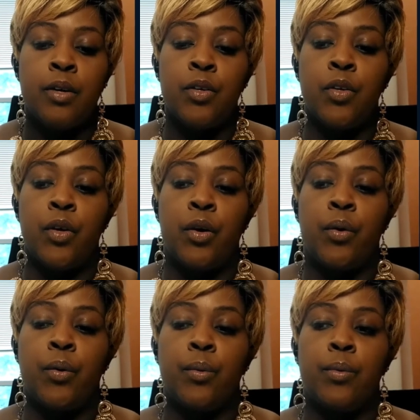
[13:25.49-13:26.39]

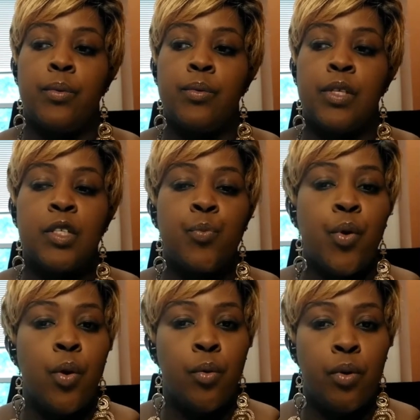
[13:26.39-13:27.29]
this
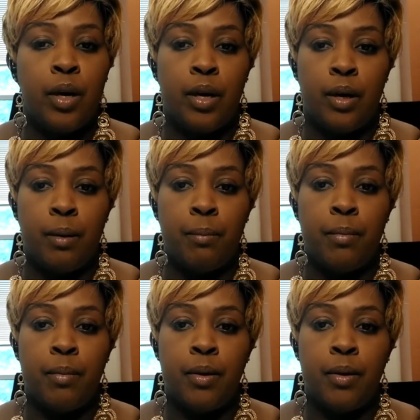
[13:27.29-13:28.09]
program